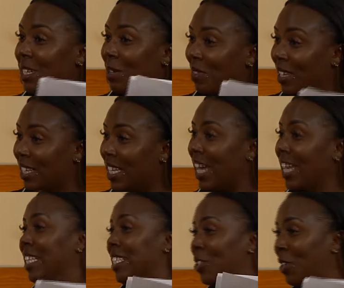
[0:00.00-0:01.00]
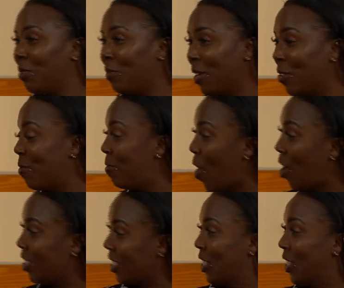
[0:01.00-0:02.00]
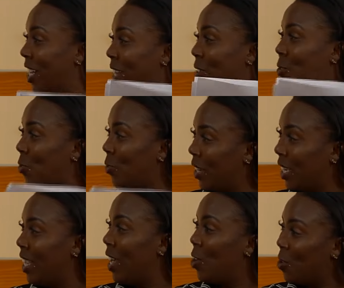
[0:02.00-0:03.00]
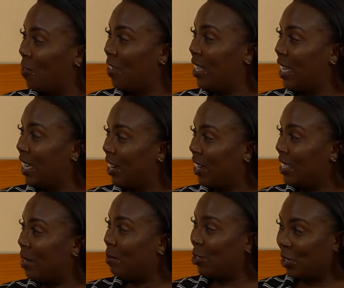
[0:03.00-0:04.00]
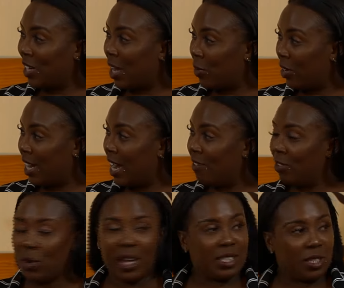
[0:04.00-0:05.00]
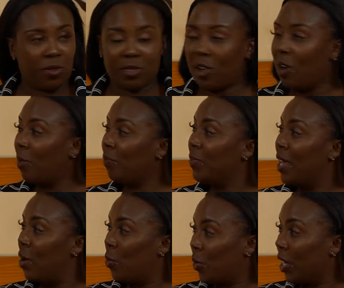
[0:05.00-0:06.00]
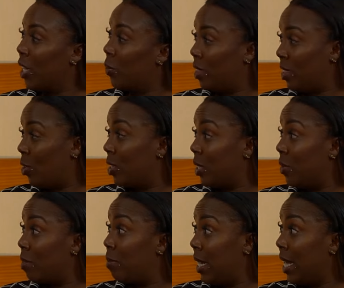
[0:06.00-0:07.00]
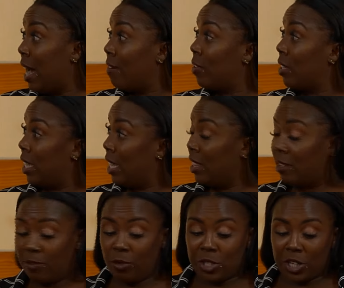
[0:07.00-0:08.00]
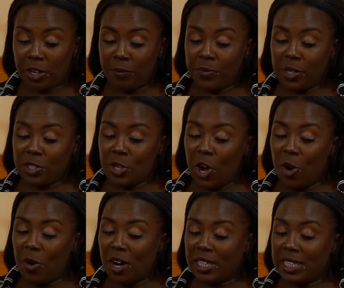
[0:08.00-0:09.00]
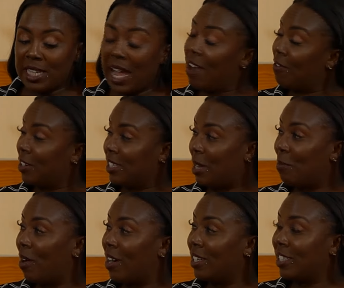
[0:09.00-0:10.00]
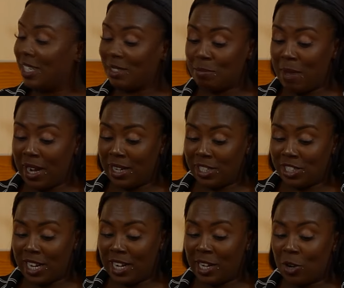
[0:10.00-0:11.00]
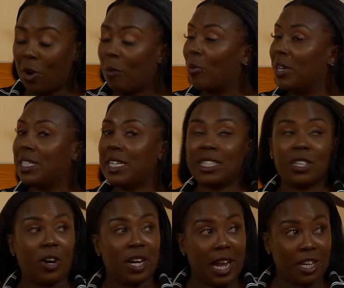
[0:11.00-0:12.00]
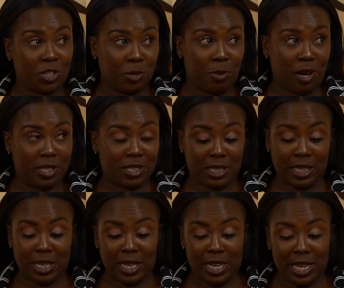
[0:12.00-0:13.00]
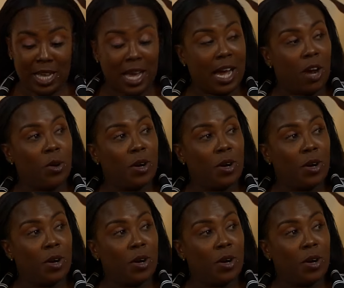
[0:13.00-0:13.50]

something that is going to be fostered and growing over the years, and I'm sure that we're going to have US SOUTHCOM working closely with BDF in the future. So how are these efforts and partnerships managed and incorporated into our national policy, and how